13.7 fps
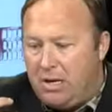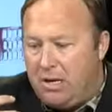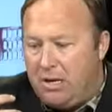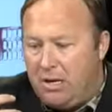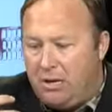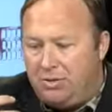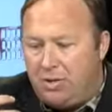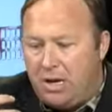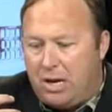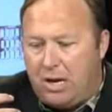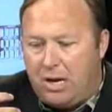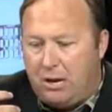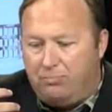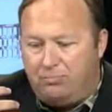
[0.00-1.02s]
It is
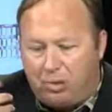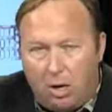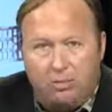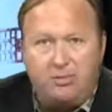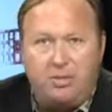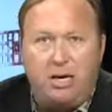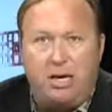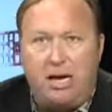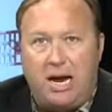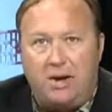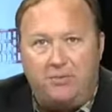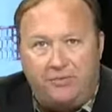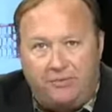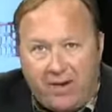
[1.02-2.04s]
protein
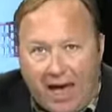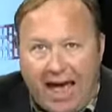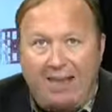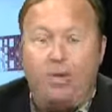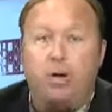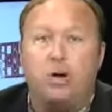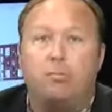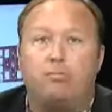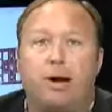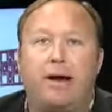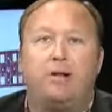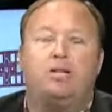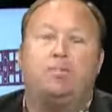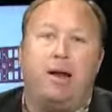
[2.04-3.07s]
and fat that your
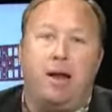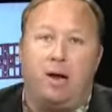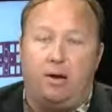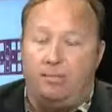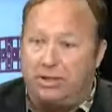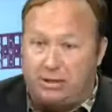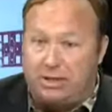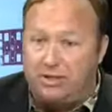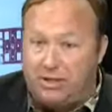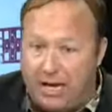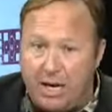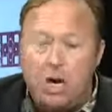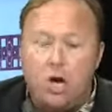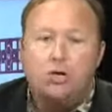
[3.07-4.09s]
brain's made out of. It's like they
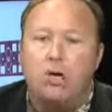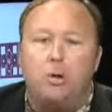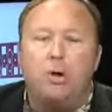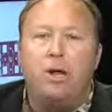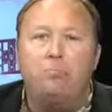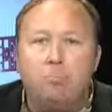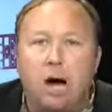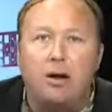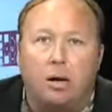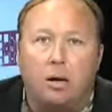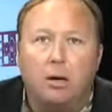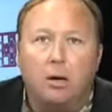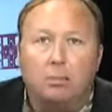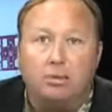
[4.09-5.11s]
say, don't eat
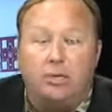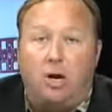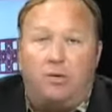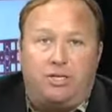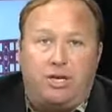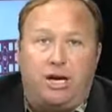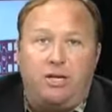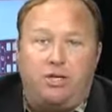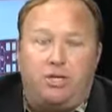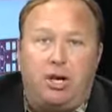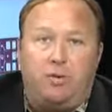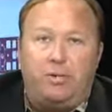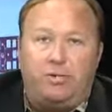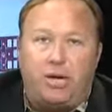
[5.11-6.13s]
butter. But then all the studies
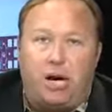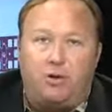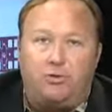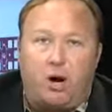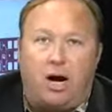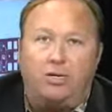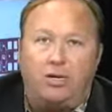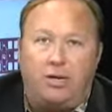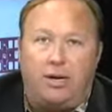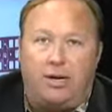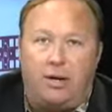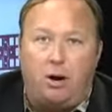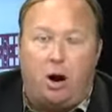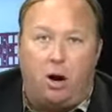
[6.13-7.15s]
show it's the
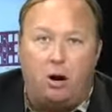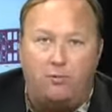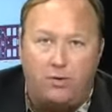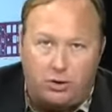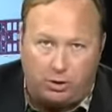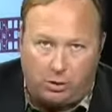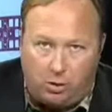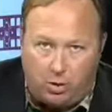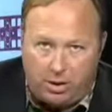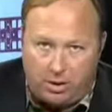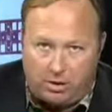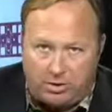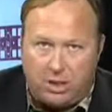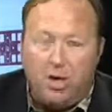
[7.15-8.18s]
hydrogenated artificial
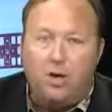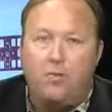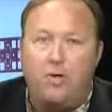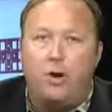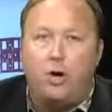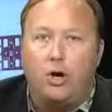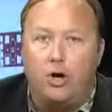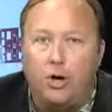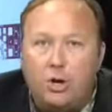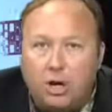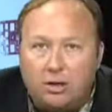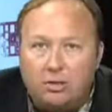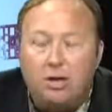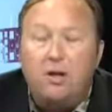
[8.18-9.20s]
oils that are
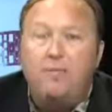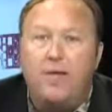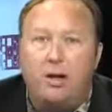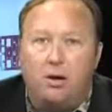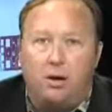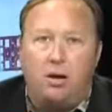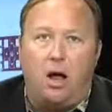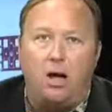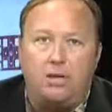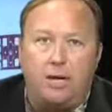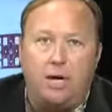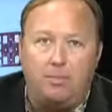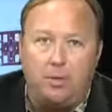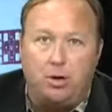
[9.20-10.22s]
cooked that are
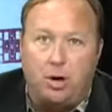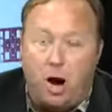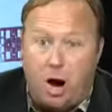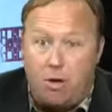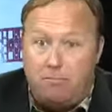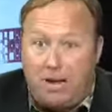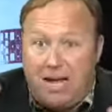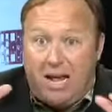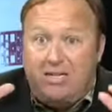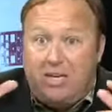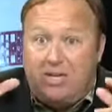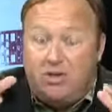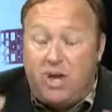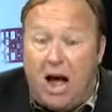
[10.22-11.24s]
clogging up your heart
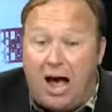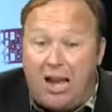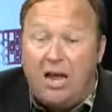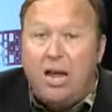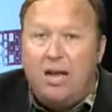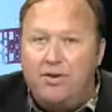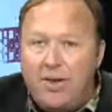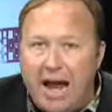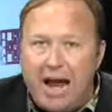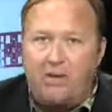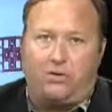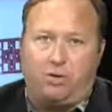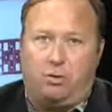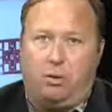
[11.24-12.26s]
because it's not
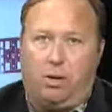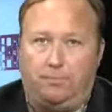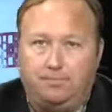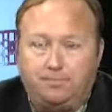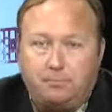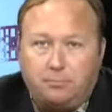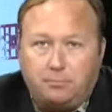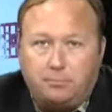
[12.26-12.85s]
natural.